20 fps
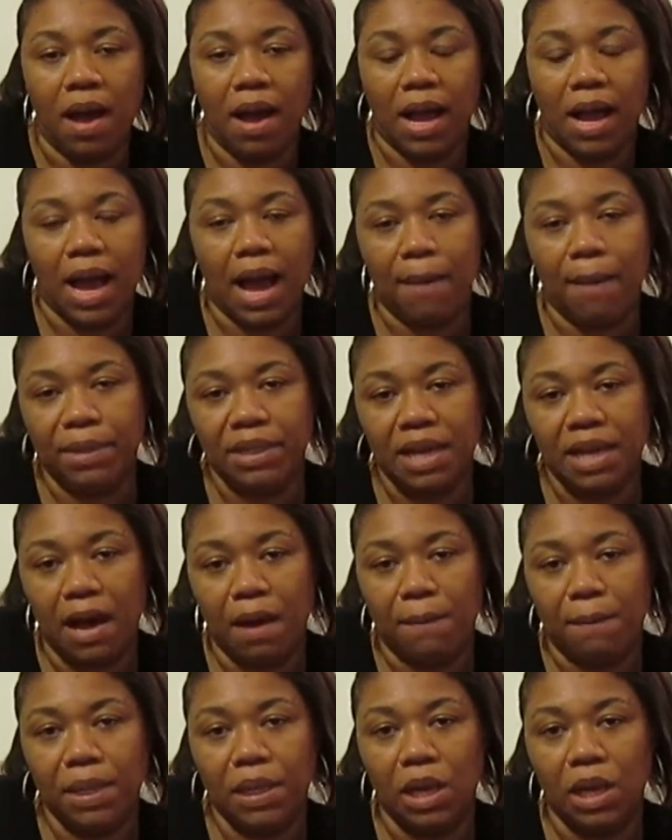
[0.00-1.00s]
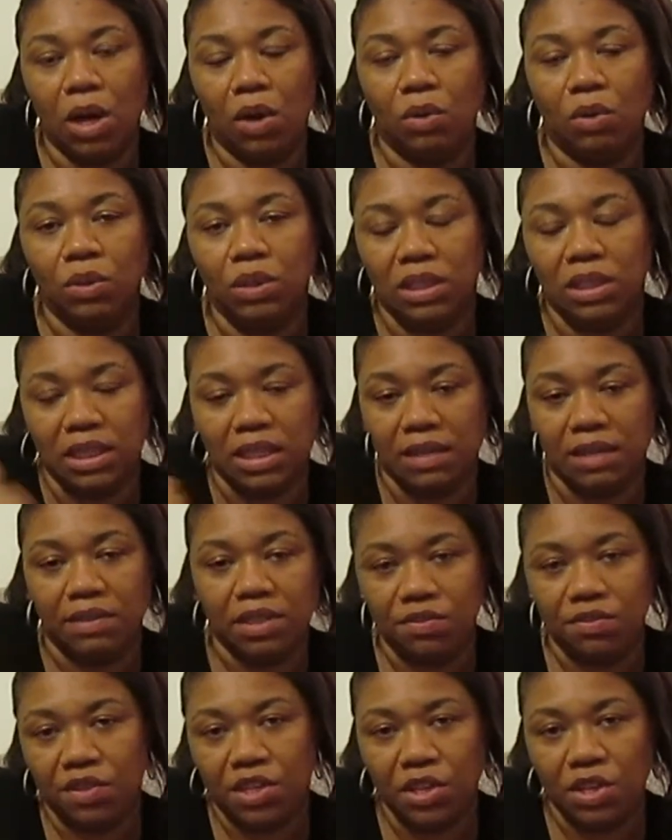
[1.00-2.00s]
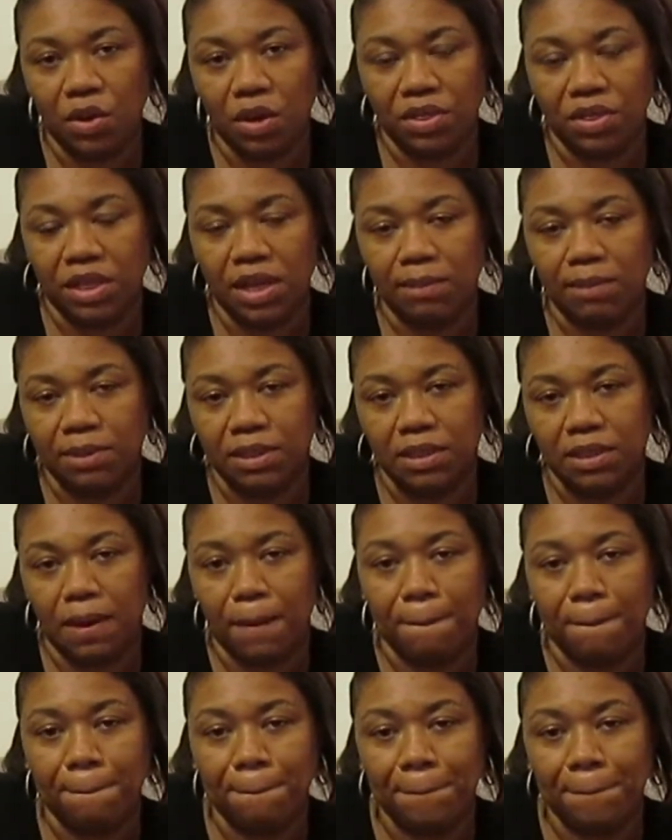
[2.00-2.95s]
Comment down below. Give this video a thumbs up.